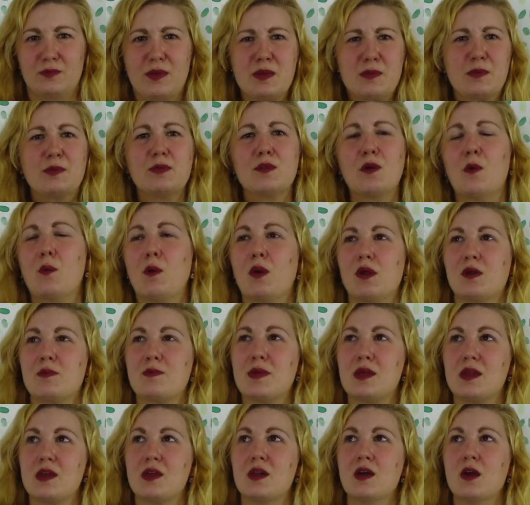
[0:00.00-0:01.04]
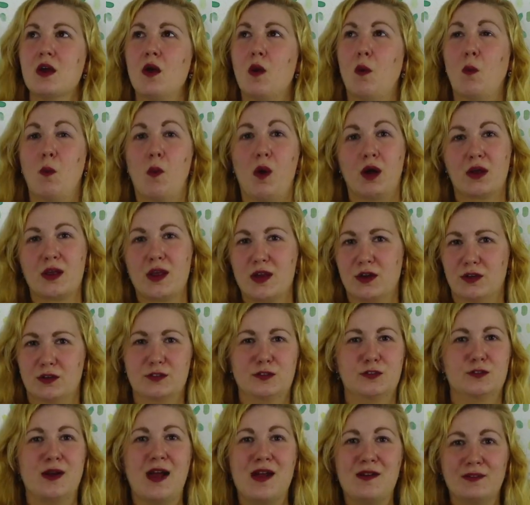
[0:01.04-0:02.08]
People don't want to be walking or
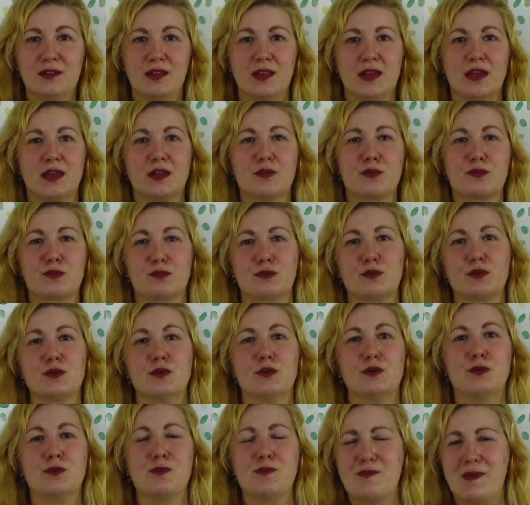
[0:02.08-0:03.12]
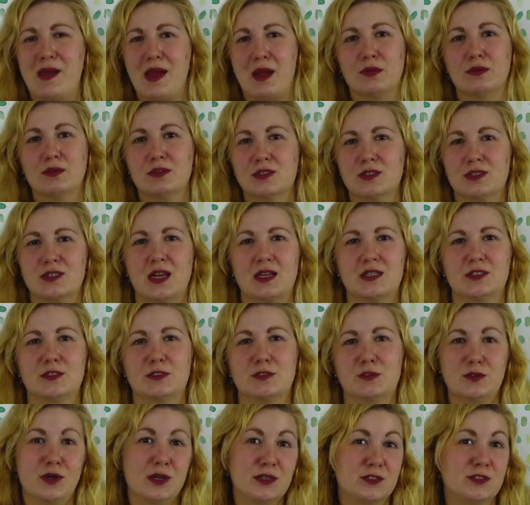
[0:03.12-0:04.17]
traveling through mountains.
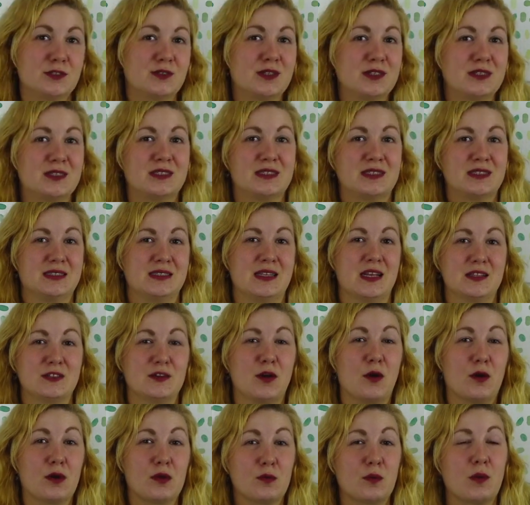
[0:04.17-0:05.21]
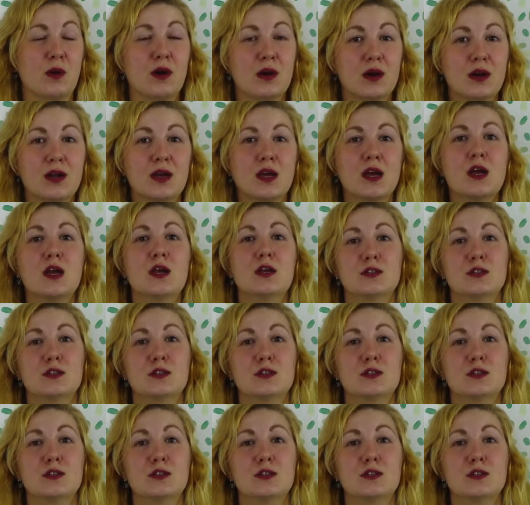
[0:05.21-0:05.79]
That's treacherous, that's hard work.